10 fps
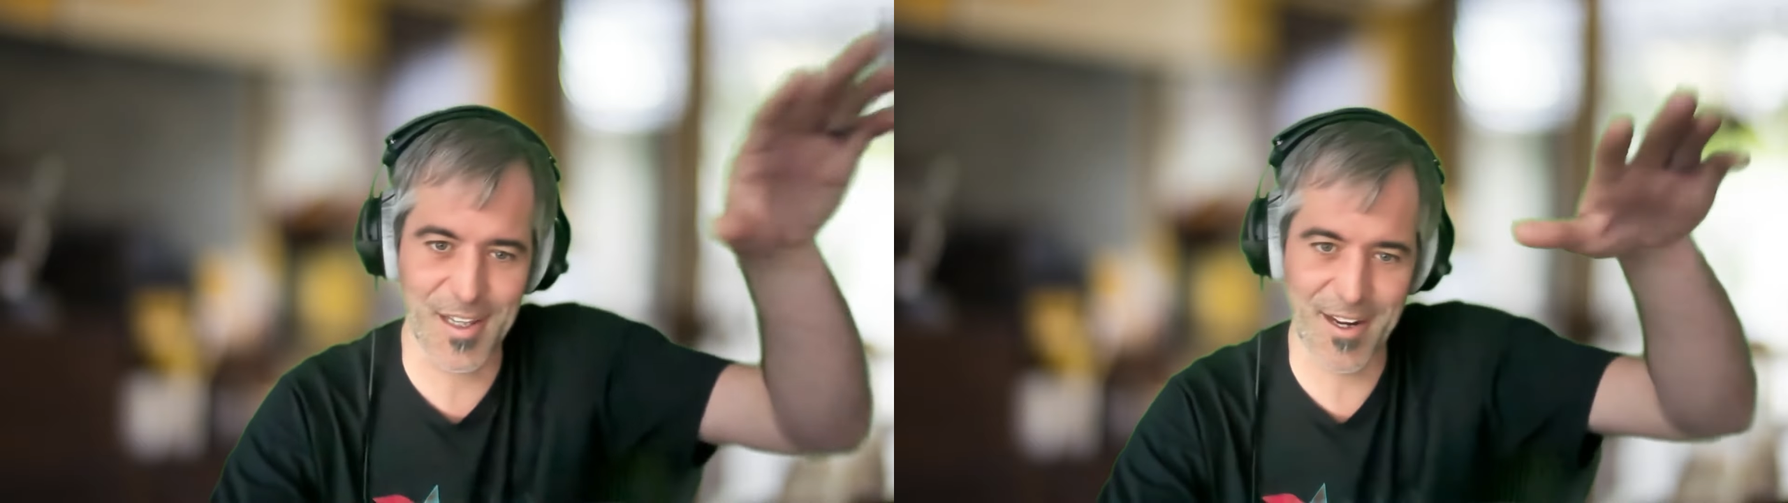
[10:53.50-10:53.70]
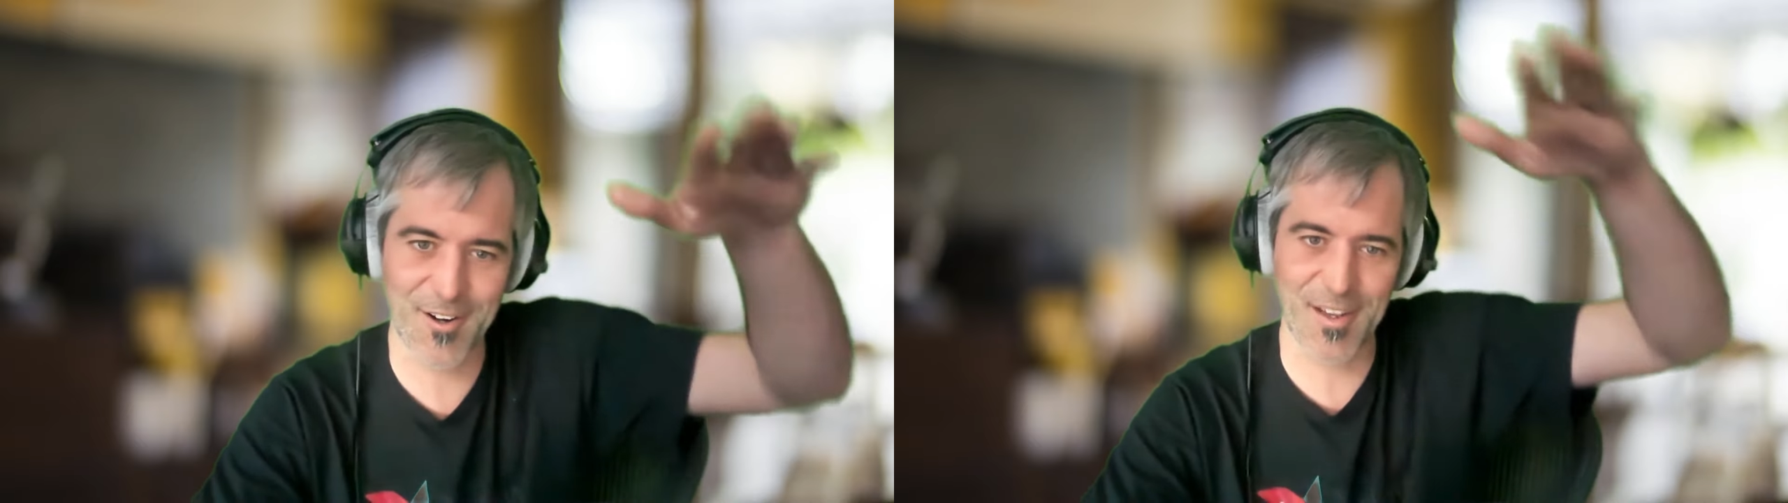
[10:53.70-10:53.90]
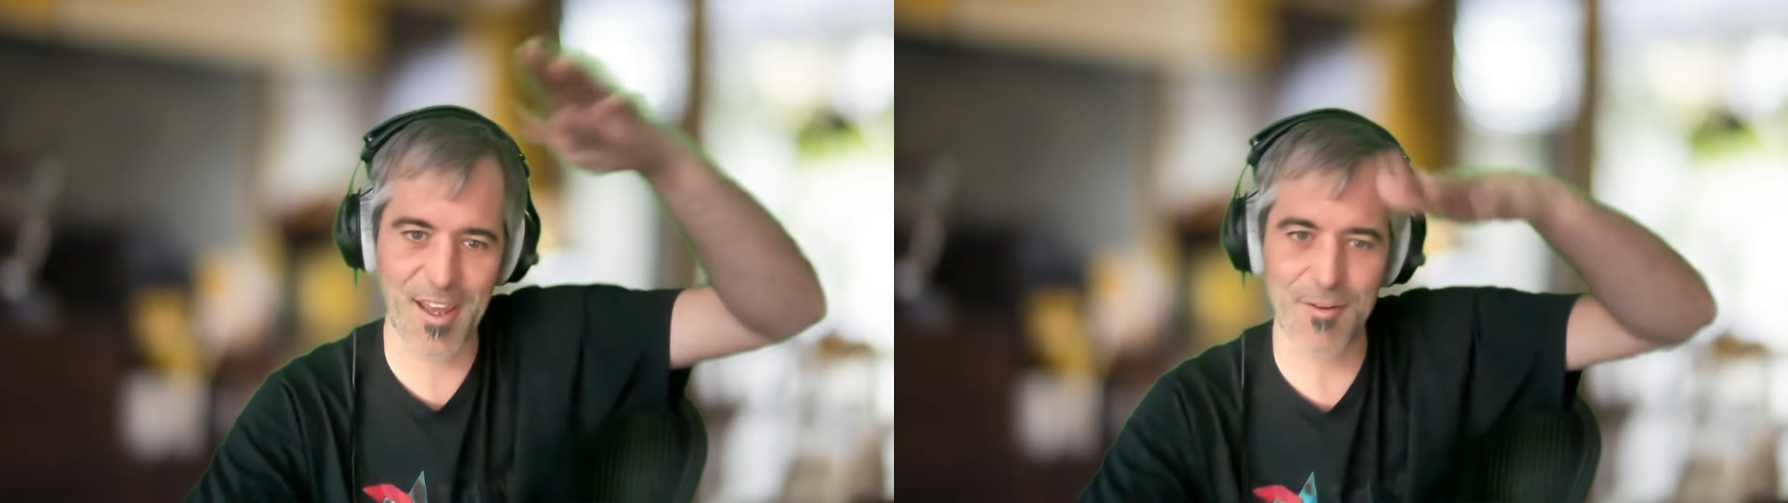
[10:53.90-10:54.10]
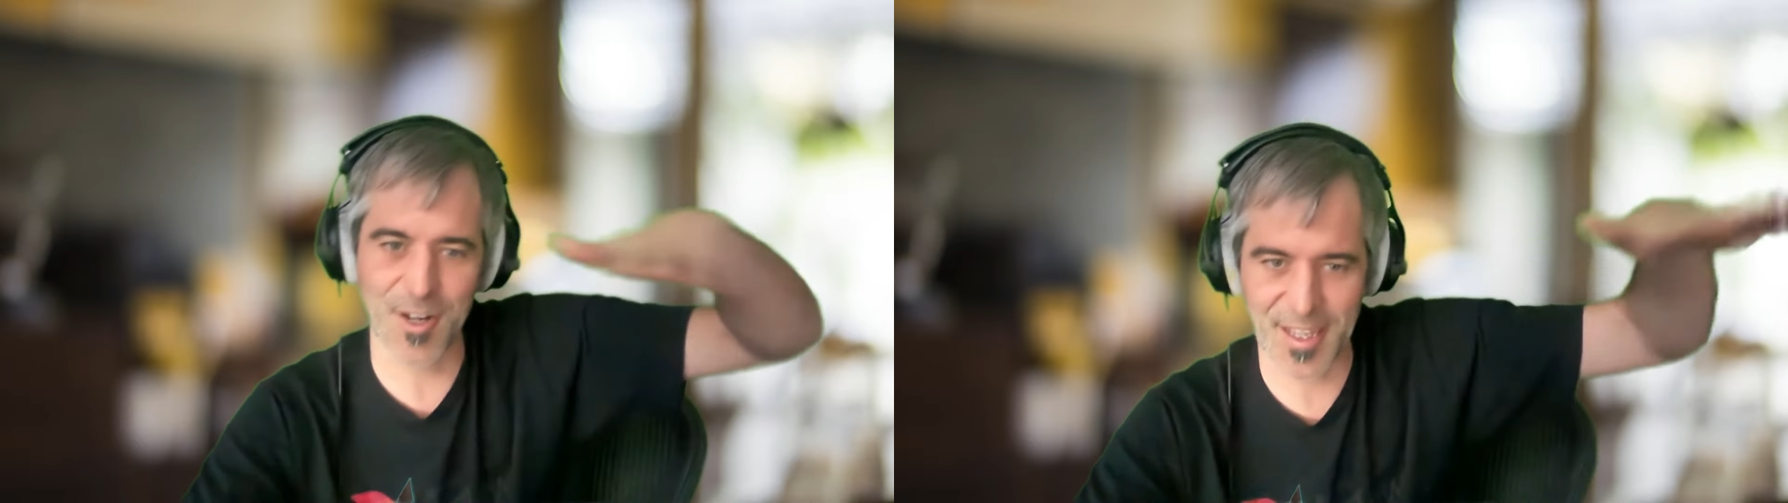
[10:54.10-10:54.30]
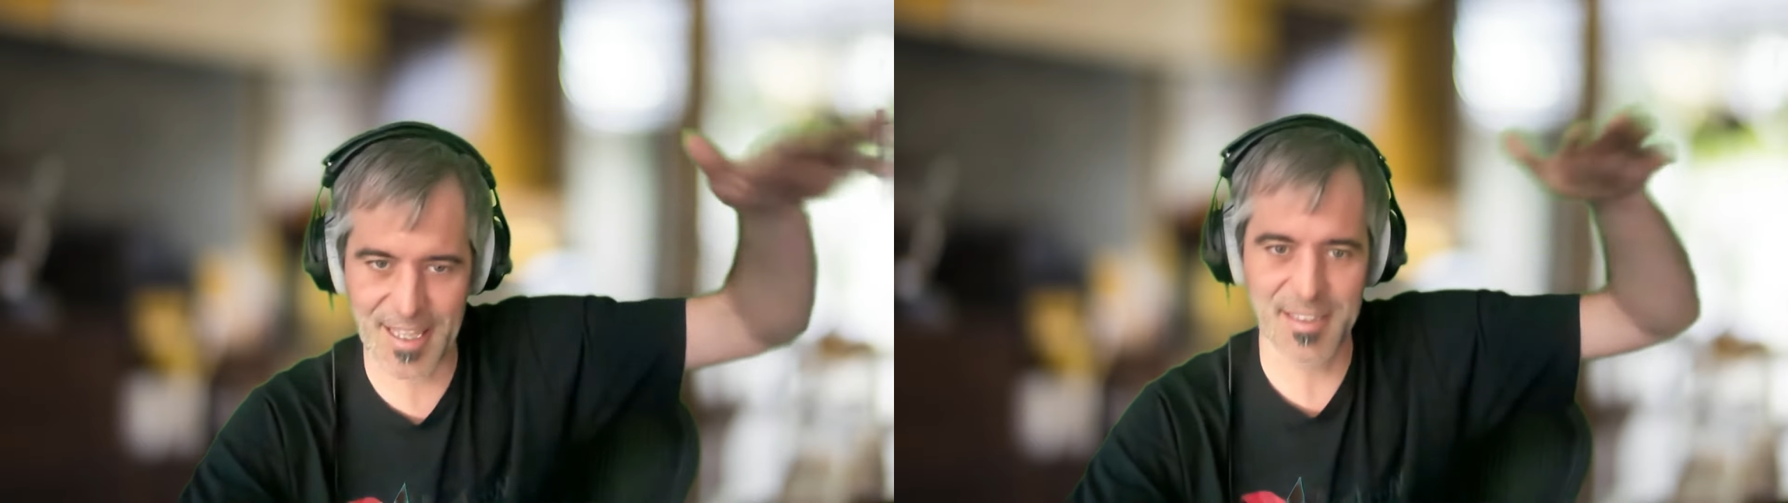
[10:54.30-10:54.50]
layer like i want
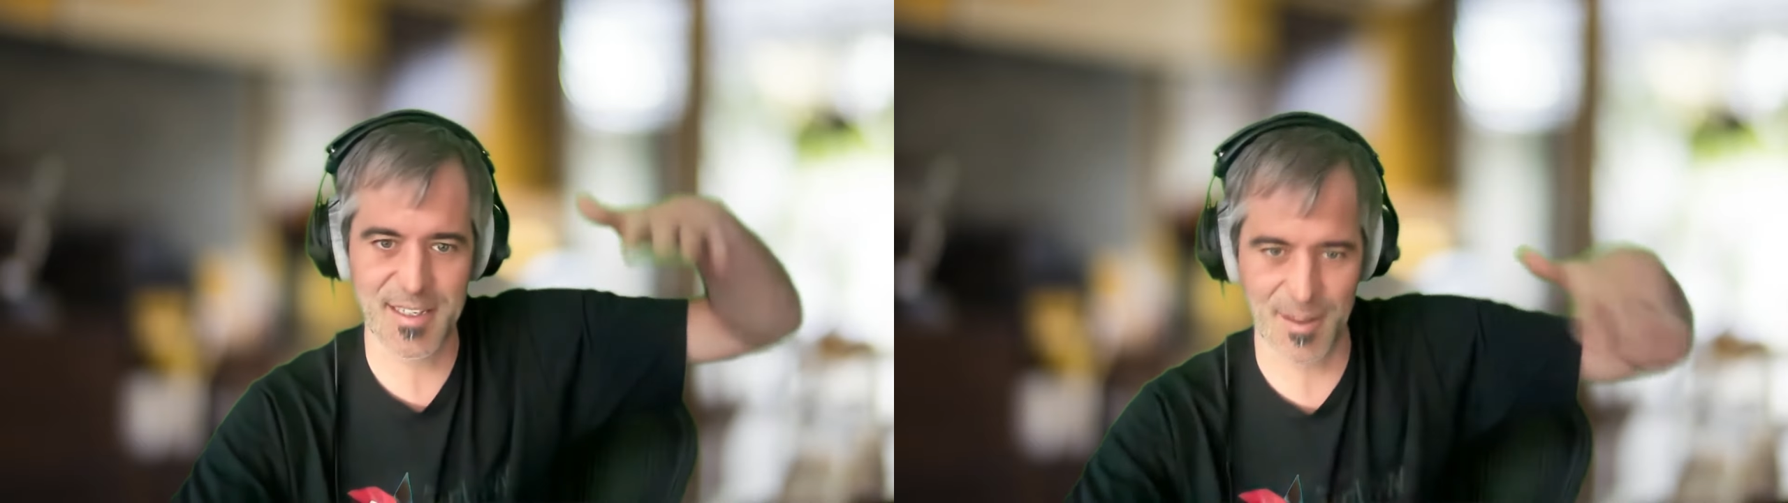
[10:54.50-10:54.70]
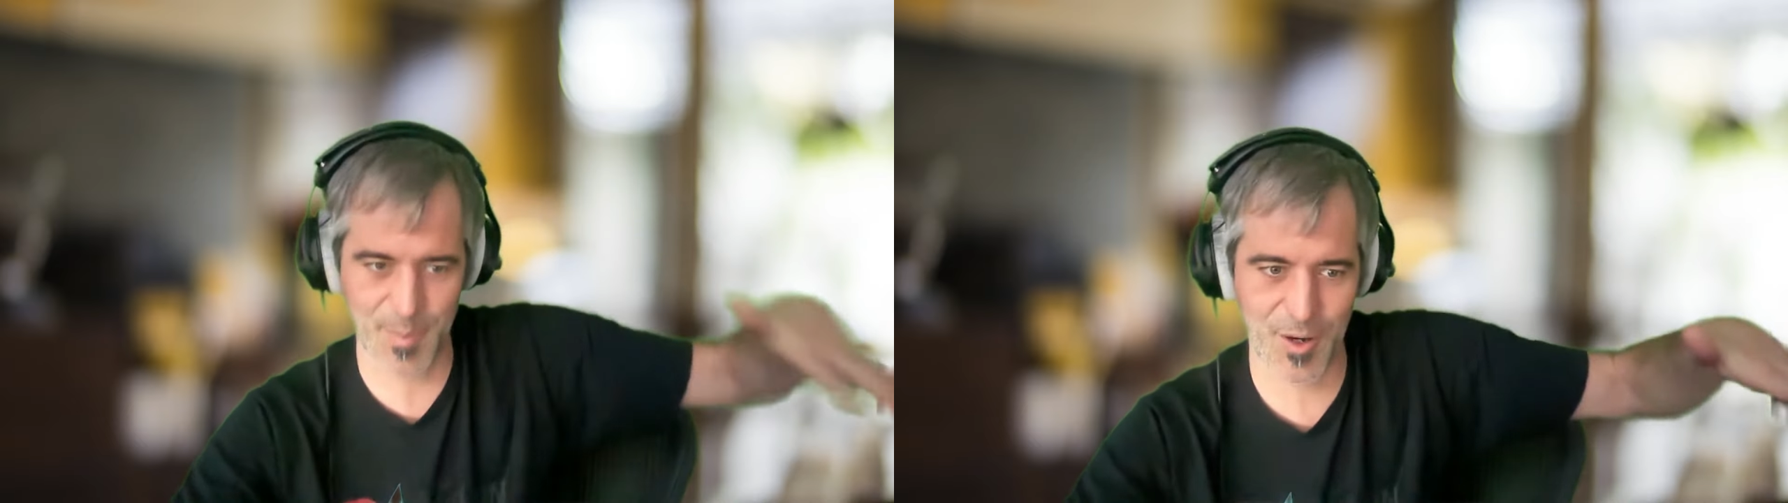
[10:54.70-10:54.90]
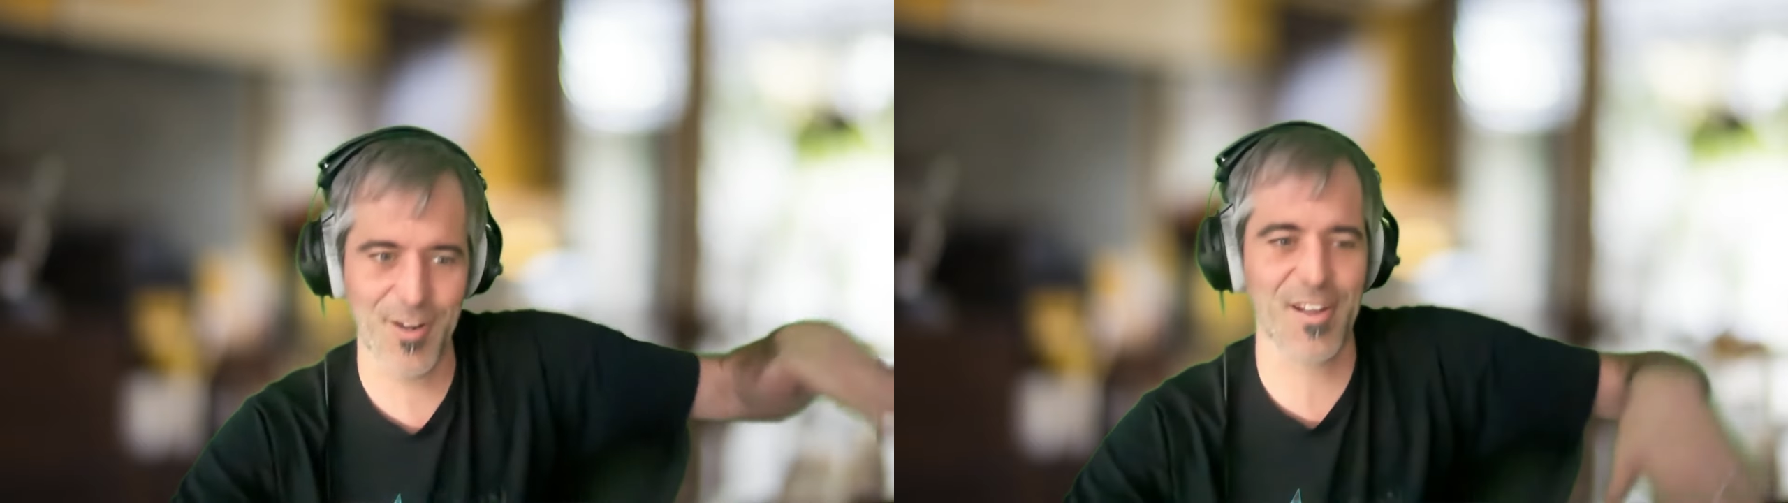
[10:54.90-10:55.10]
to get deeper